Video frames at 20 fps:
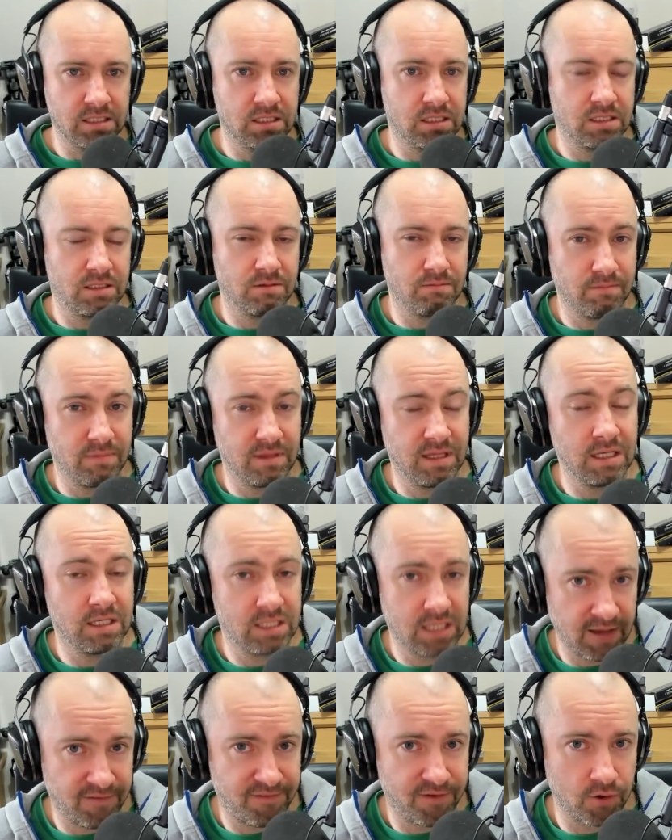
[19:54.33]
is the
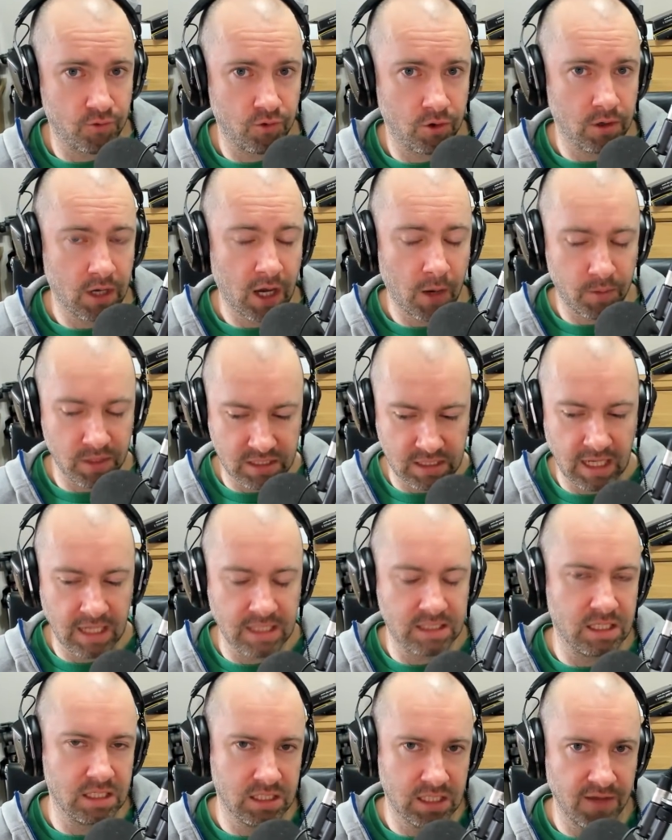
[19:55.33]
safer route. I would say
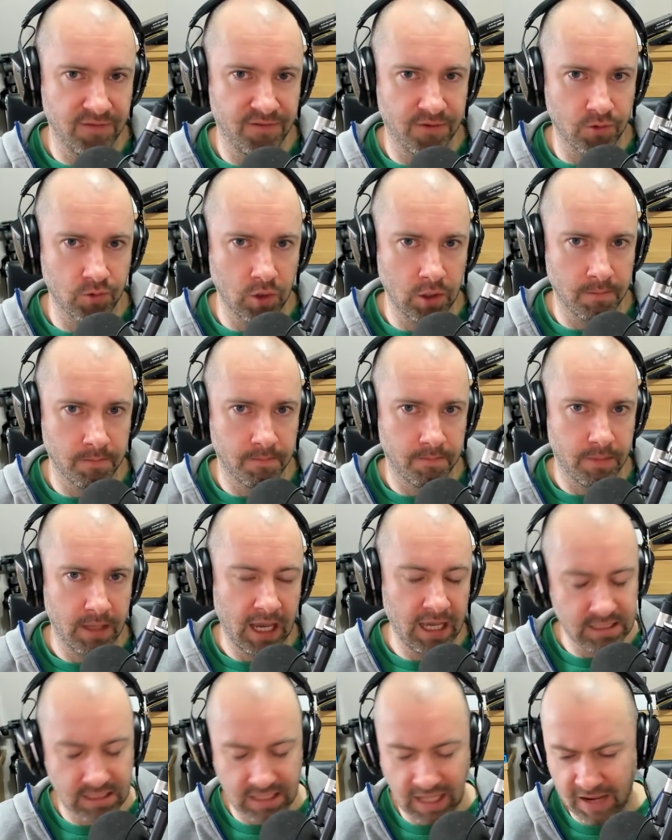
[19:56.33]
it's the safer route.
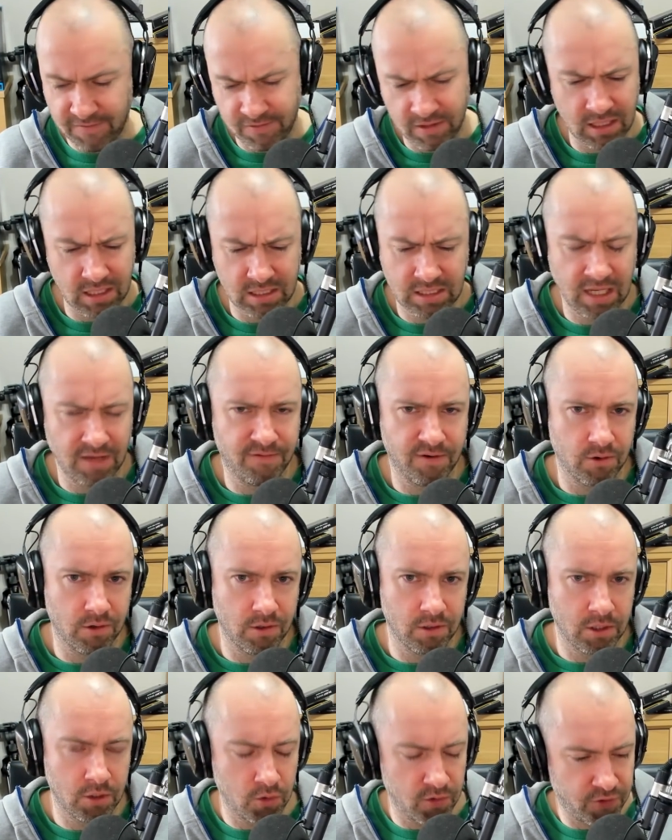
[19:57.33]
It's definitely the safer
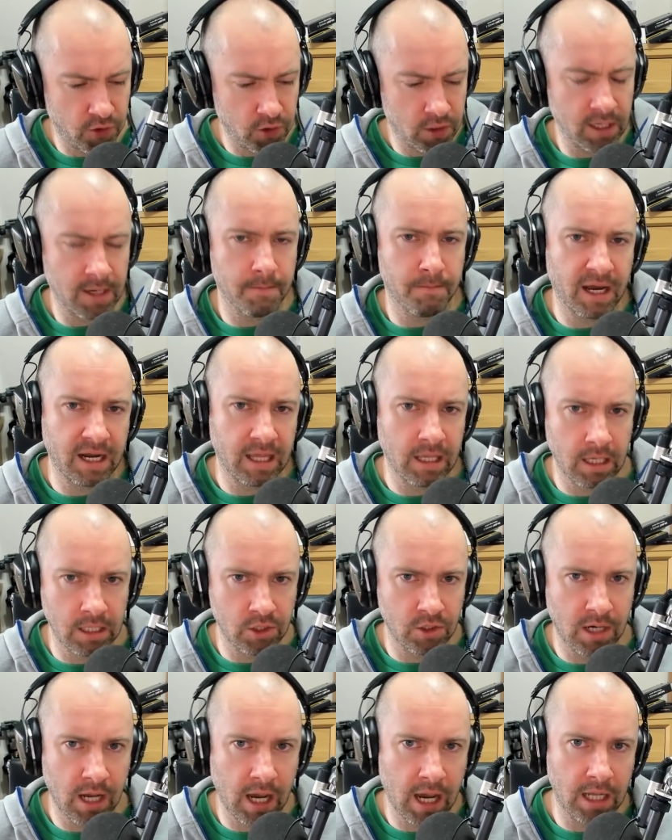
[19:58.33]
route. You know, if you can get money
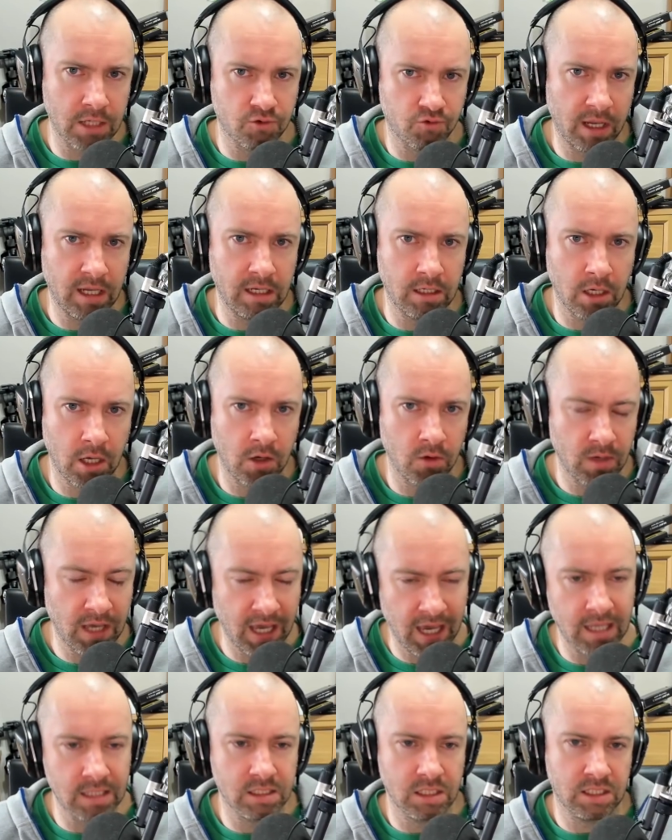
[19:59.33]
in your hand right now, it
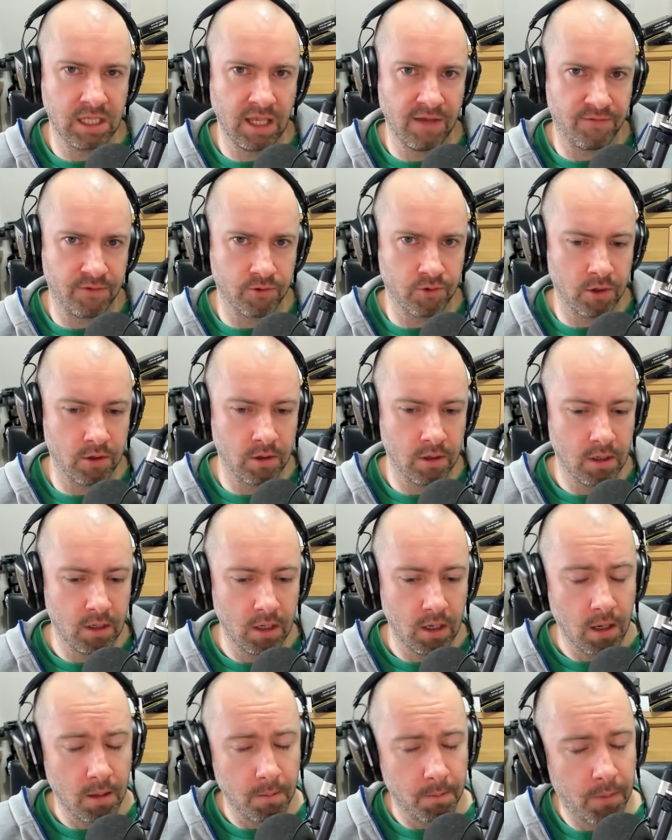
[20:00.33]
is the safer route.
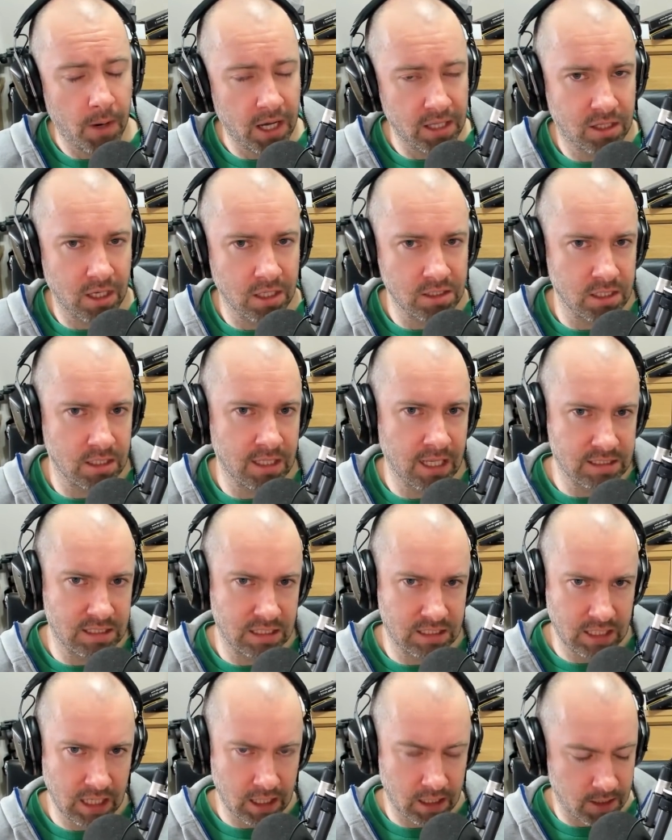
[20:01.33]
But it doesn't
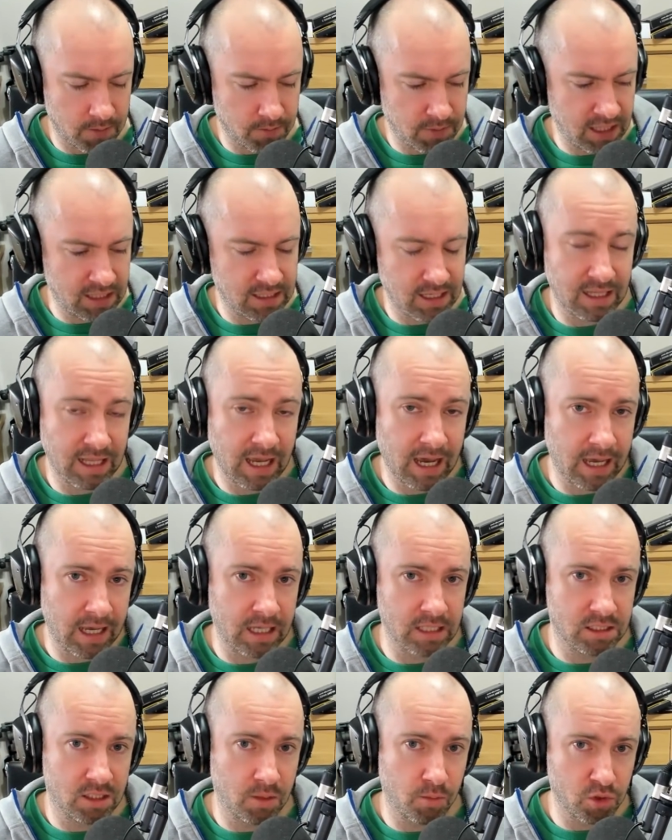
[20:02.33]
necessarily mean that that
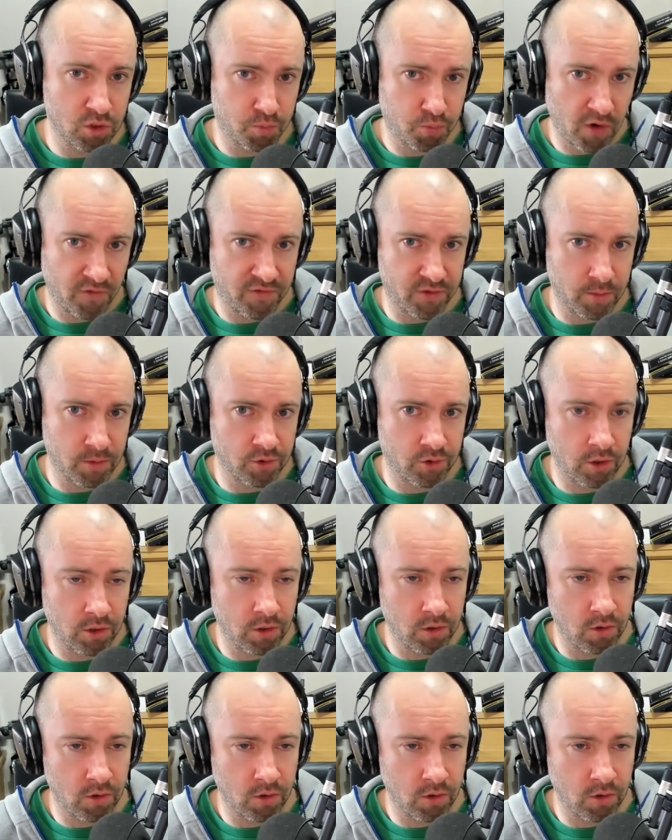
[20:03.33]
is the most profitable